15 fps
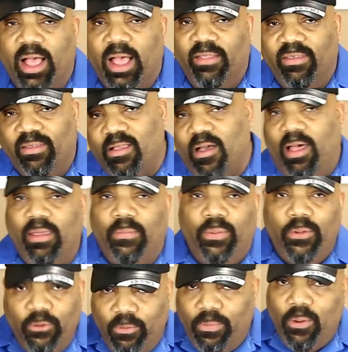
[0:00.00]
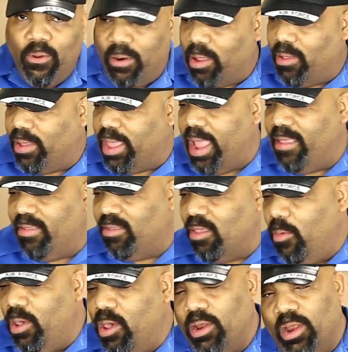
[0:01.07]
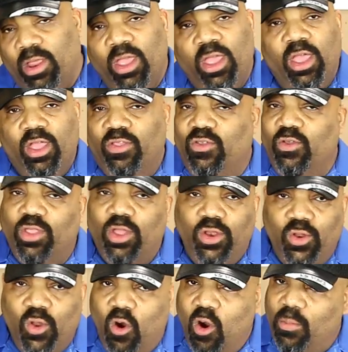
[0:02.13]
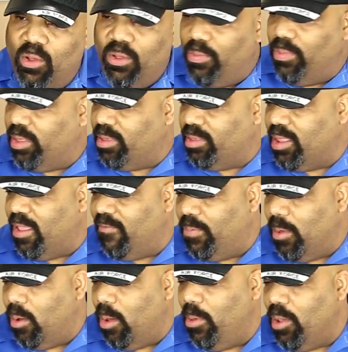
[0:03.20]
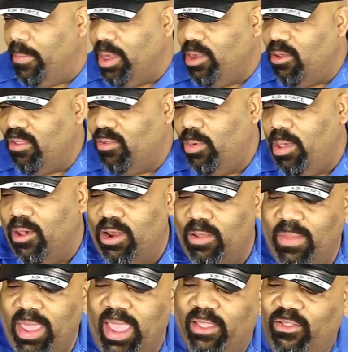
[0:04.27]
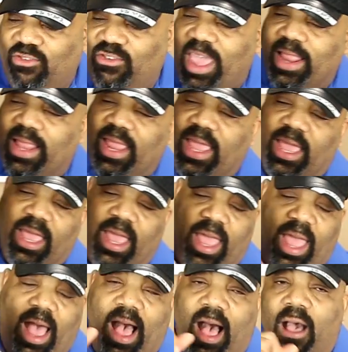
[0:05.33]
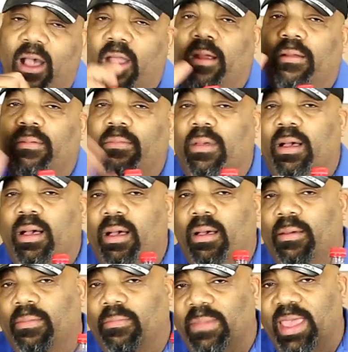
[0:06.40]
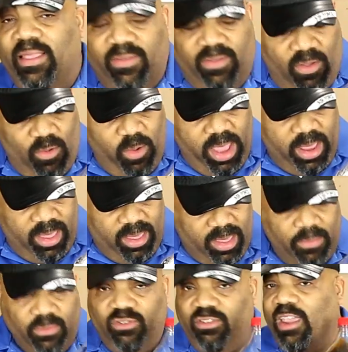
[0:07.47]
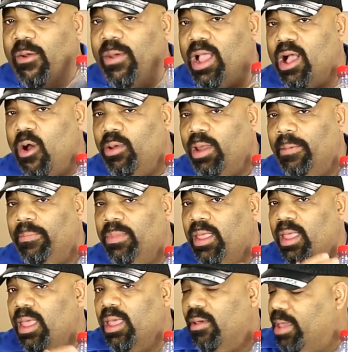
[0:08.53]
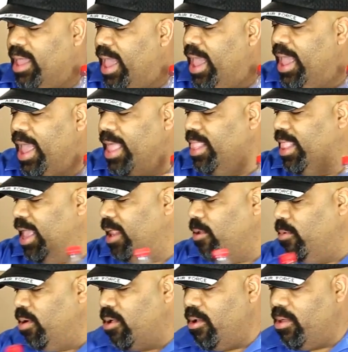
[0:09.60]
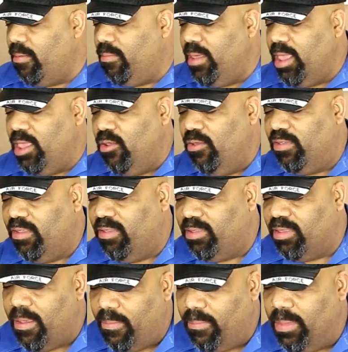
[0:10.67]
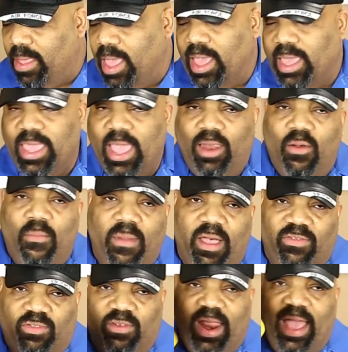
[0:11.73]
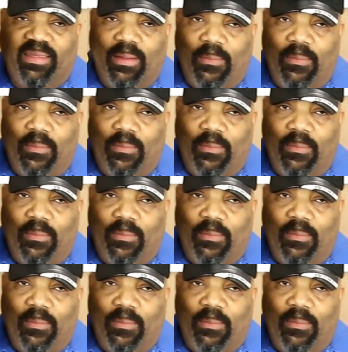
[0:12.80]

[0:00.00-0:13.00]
just call it pulled pork, okay? So we're gonna do the normal stuff, but what we're gonna be doing is we're gonna be injecting our meats with some cherry cola, okay? And then we're gonna be using some yellow mustard as a